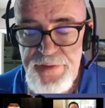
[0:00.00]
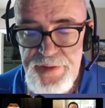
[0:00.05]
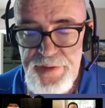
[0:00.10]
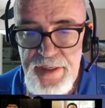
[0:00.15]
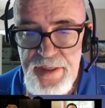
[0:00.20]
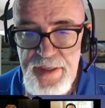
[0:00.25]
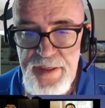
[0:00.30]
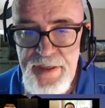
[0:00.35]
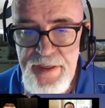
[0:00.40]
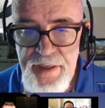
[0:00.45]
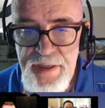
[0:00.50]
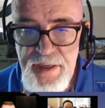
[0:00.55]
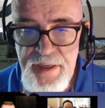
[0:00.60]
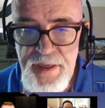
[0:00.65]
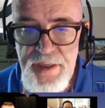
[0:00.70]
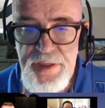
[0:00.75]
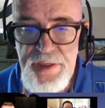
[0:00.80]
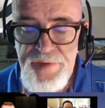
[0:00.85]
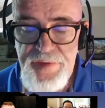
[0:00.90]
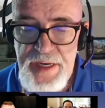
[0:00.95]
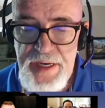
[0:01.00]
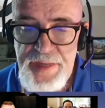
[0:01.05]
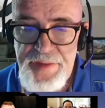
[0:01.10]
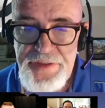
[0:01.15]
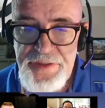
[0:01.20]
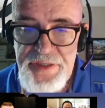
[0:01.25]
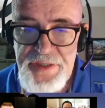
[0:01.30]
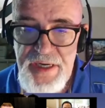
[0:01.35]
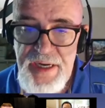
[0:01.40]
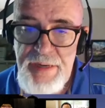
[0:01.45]
Okay, you got the
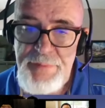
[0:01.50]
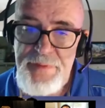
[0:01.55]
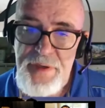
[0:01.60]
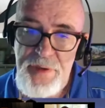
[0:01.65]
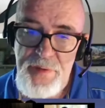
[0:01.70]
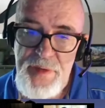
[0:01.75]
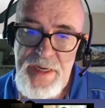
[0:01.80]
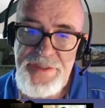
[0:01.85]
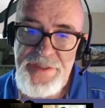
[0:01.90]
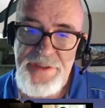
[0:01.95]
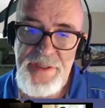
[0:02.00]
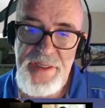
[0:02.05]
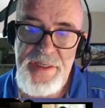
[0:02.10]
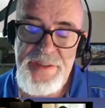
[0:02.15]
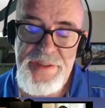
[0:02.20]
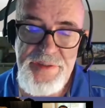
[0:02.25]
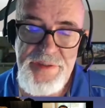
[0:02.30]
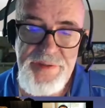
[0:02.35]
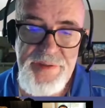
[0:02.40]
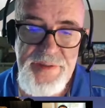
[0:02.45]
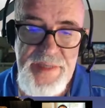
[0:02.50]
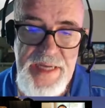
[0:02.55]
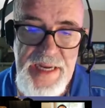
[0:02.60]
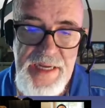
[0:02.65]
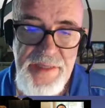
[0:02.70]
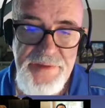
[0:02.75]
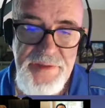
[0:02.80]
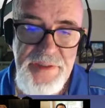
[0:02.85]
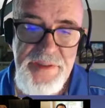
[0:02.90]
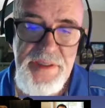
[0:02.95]
job. Congratulations.
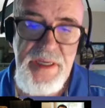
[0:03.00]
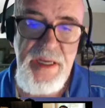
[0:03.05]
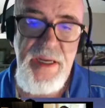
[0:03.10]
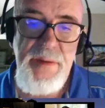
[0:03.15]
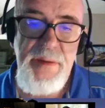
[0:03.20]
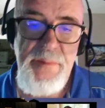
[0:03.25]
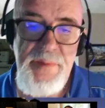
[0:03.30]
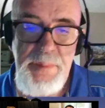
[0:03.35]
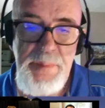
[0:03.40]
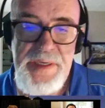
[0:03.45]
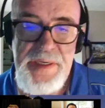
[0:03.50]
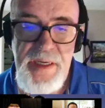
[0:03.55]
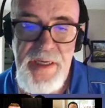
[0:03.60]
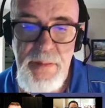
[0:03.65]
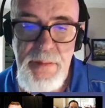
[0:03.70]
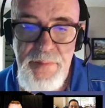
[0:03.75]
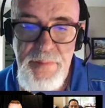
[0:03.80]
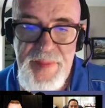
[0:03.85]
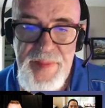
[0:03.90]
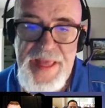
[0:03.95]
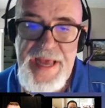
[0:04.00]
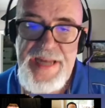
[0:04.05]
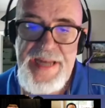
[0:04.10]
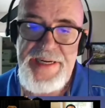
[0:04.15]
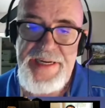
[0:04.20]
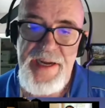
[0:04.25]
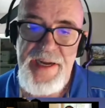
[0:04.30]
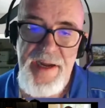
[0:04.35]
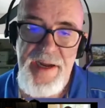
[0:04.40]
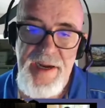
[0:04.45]
Now's the time to become
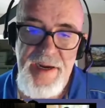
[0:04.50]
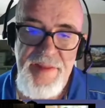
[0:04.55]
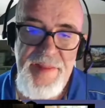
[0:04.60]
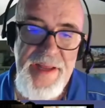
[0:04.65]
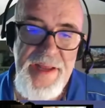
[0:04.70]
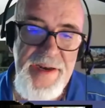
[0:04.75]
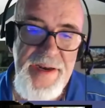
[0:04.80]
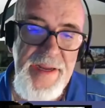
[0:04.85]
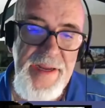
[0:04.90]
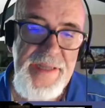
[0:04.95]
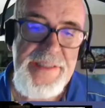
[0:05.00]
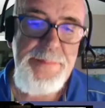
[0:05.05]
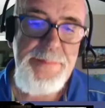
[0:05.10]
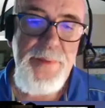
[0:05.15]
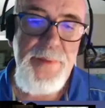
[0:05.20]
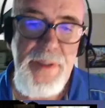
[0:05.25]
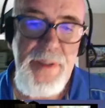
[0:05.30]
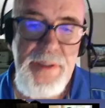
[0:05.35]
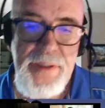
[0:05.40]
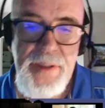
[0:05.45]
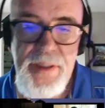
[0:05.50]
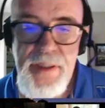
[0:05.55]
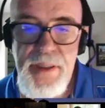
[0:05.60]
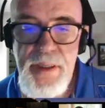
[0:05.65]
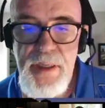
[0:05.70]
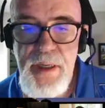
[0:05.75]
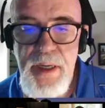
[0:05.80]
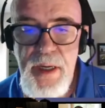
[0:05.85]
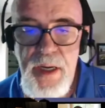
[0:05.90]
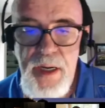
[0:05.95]
that guy, that expert
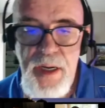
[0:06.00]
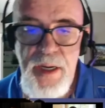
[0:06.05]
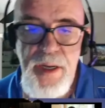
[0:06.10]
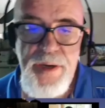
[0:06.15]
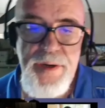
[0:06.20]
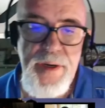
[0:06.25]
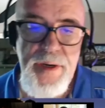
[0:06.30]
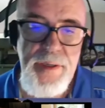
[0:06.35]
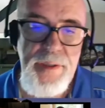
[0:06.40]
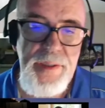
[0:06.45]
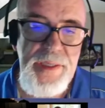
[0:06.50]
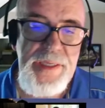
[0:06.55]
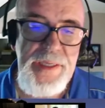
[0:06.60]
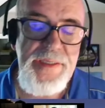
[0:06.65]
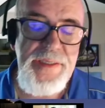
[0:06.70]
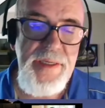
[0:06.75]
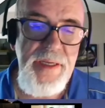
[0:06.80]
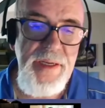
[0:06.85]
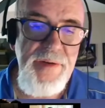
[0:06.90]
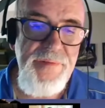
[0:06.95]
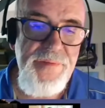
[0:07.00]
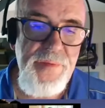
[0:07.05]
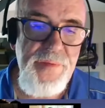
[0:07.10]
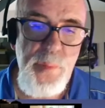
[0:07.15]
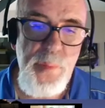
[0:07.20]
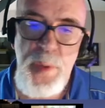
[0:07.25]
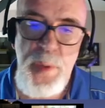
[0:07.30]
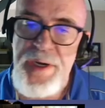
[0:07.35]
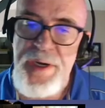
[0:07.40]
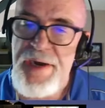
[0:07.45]
on LinkedIn
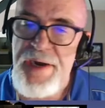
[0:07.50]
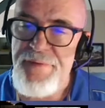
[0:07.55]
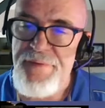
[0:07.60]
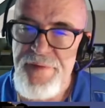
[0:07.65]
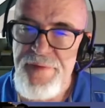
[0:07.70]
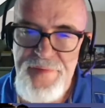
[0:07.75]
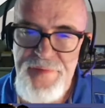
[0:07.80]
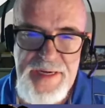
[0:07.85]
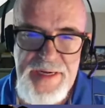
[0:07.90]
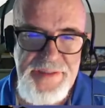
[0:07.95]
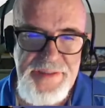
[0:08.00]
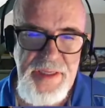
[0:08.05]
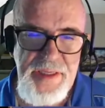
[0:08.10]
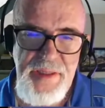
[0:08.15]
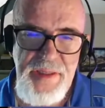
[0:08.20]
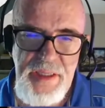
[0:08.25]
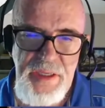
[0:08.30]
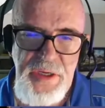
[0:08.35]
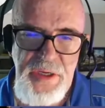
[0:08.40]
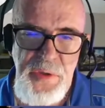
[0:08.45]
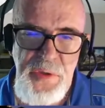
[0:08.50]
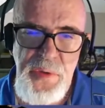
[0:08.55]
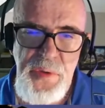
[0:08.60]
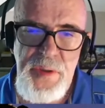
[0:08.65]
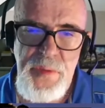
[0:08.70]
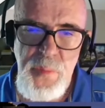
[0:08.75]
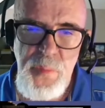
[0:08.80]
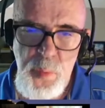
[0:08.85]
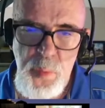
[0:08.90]
for whatever facet that you're